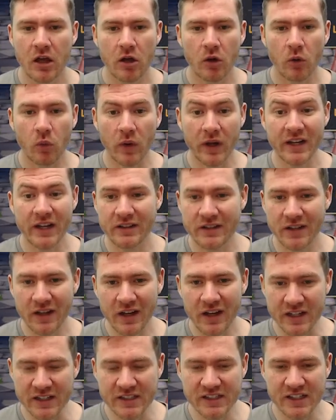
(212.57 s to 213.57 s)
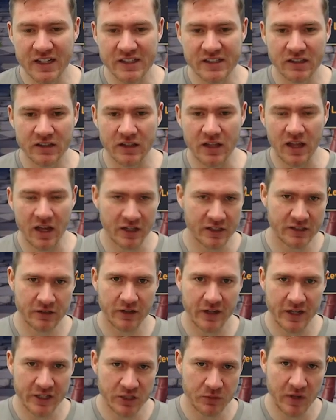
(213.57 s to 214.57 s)
What it does is it locks
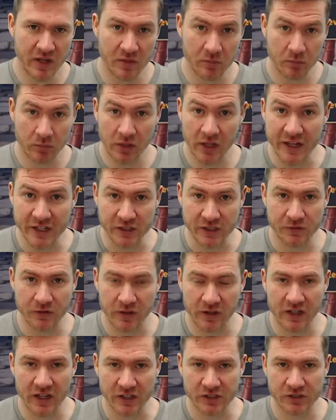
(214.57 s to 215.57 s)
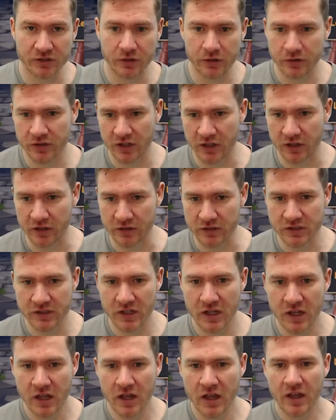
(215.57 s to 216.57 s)
their HP in place for the next 2
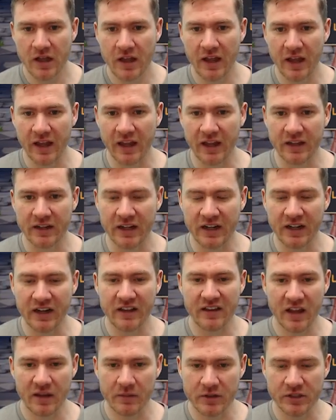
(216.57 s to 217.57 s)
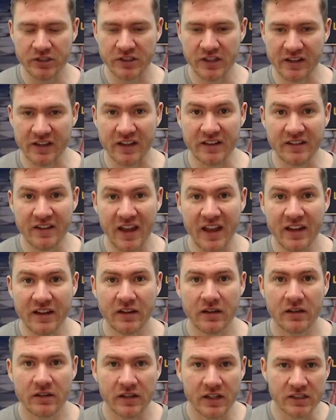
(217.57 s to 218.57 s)
turns. And any damage that they
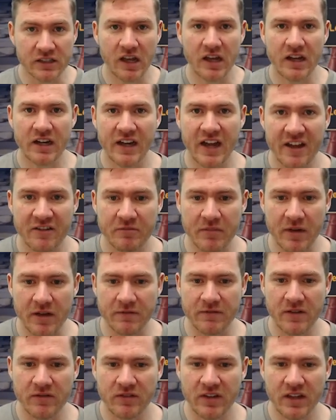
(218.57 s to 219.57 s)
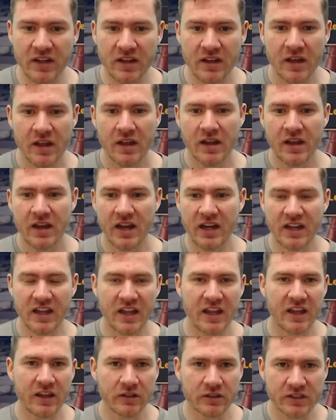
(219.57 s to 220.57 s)
take is cut in half by 50. Any
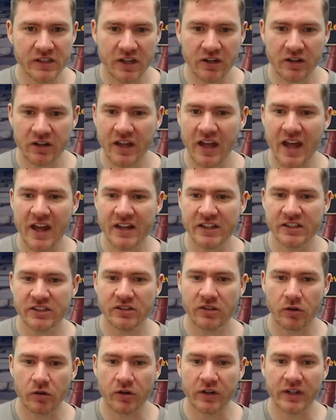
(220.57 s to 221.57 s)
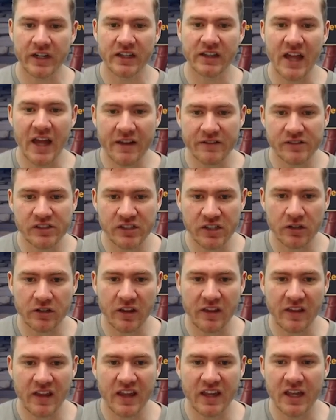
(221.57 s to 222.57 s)
heals that are cast or any lifesteal
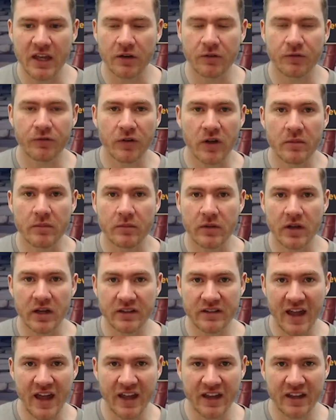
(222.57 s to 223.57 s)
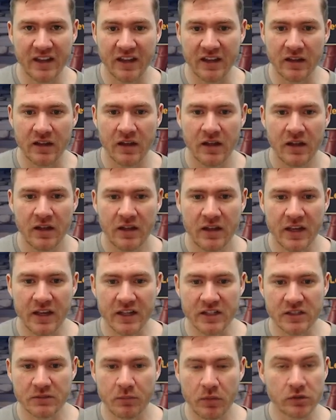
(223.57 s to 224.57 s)
that they get from attacking
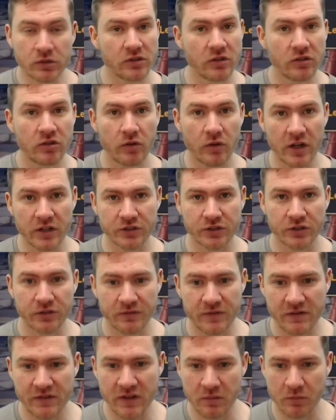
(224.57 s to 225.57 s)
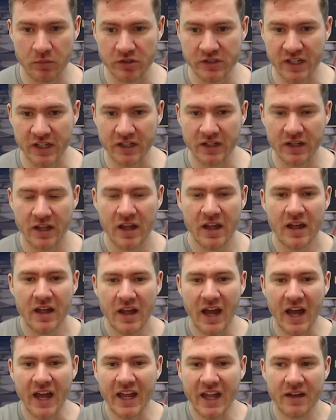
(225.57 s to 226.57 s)
is boosted to 150%.
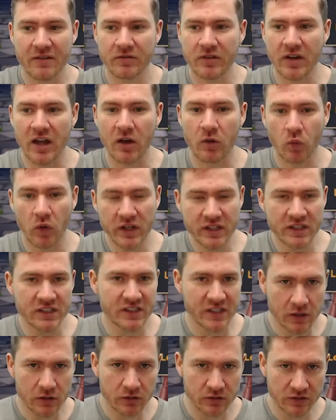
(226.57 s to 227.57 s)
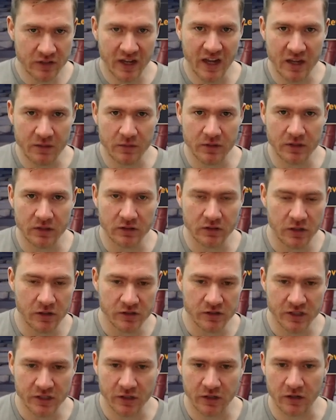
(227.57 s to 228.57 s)
I have not one single time in
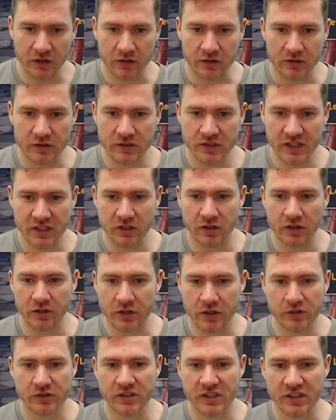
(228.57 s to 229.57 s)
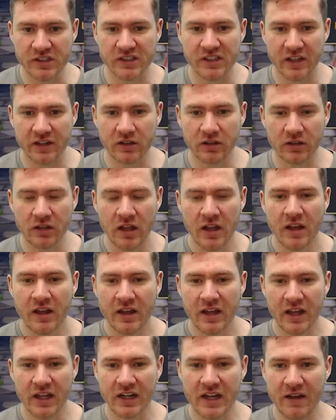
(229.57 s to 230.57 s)
using her, seen her use this skill
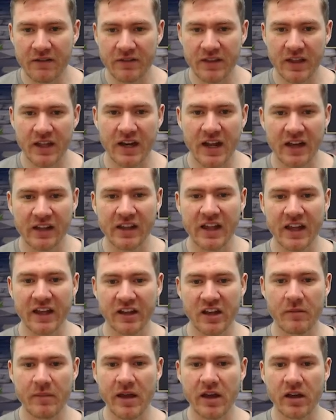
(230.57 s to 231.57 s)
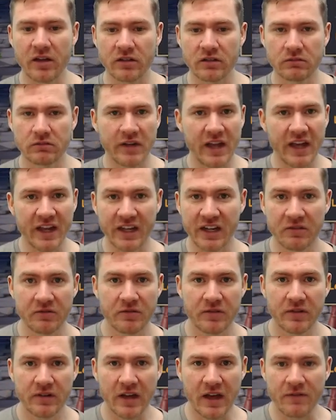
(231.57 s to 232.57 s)
and have that ally come out
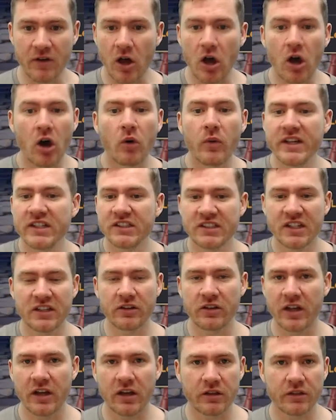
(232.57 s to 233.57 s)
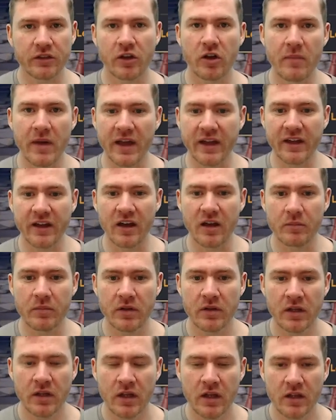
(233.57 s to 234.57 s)
negative. I've always seen their health go back up.
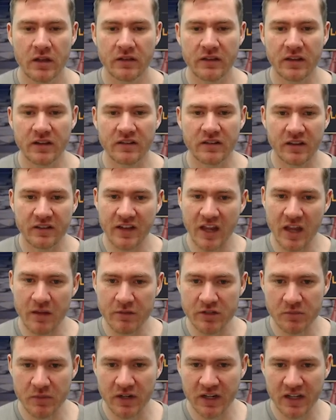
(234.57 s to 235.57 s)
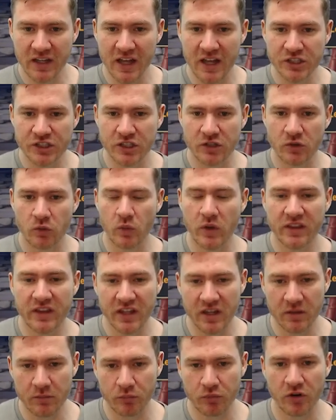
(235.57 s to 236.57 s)
The damage mitigation with
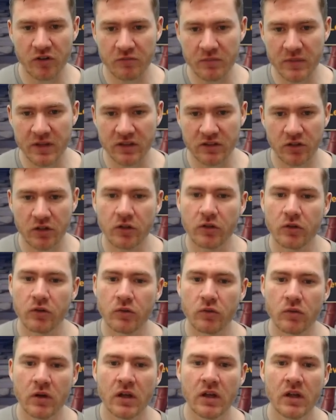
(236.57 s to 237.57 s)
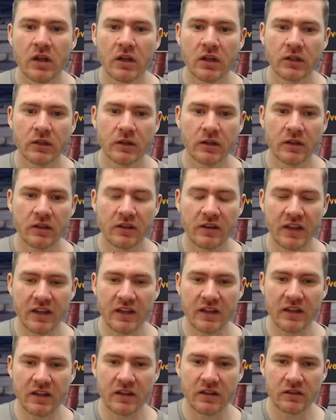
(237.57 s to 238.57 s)
the improvement to
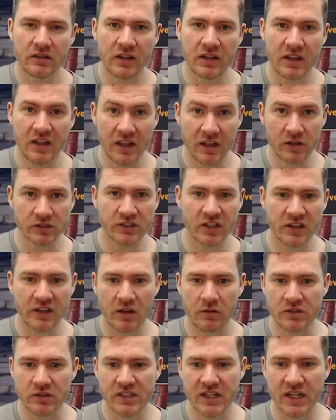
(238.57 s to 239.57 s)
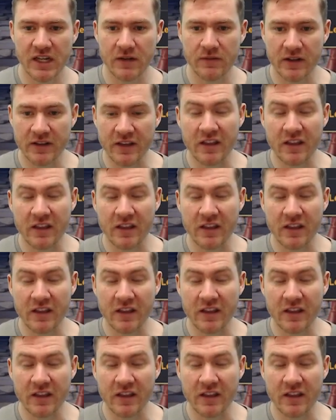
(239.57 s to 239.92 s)
the heals that they receive and